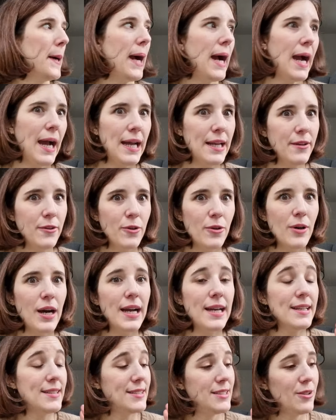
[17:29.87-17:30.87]
I know
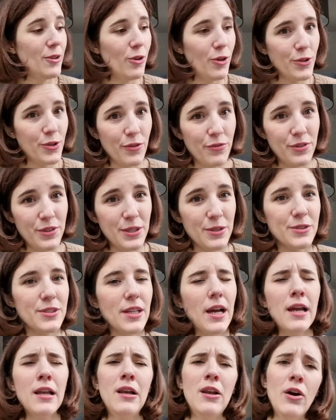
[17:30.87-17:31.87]
I see a lot of videos.
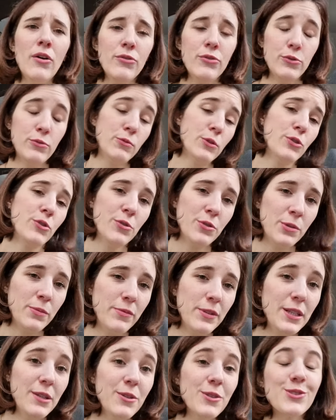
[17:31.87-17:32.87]
I love to watch
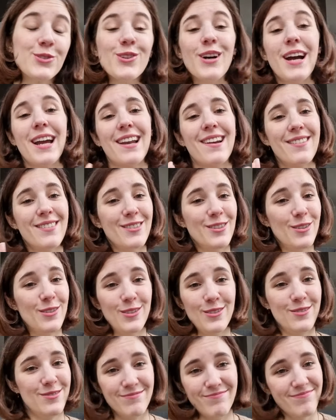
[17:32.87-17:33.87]
YouTube videos, so
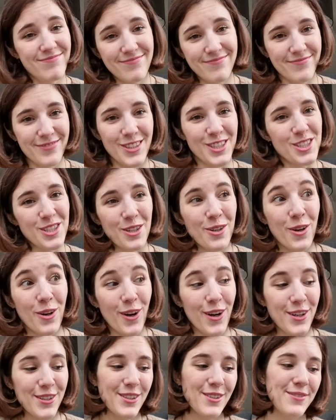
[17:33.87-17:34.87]
I'm watching a
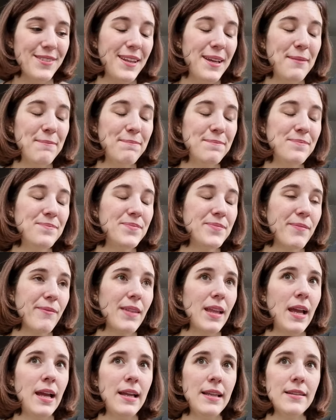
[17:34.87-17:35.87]
lot of them.
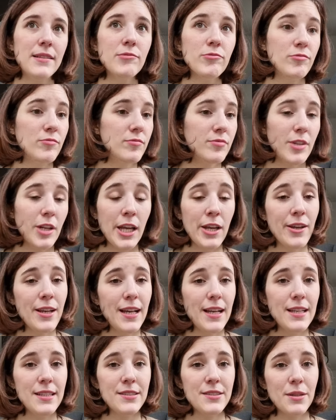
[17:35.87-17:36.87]
And
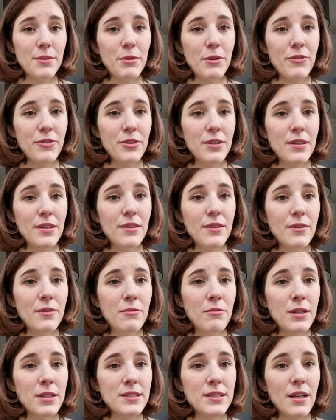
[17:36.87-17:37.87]
regularly, some of the
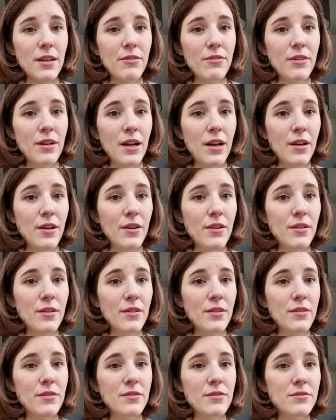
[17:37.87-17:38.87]
ones
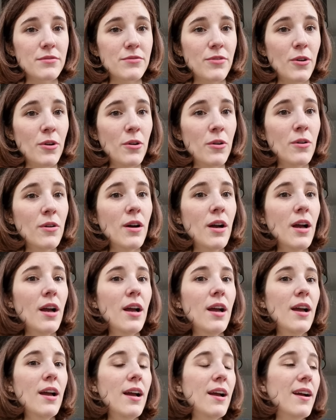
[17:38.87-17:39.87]
I follow,
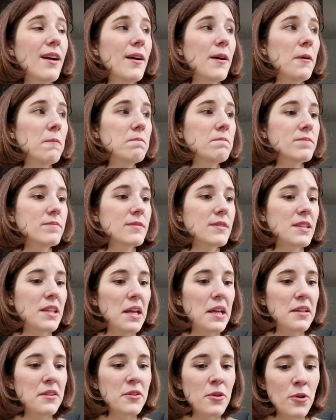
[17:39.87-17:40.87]

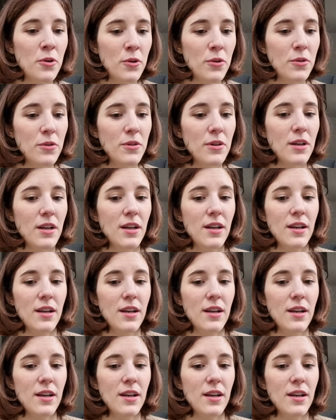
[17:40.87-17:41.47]
they know.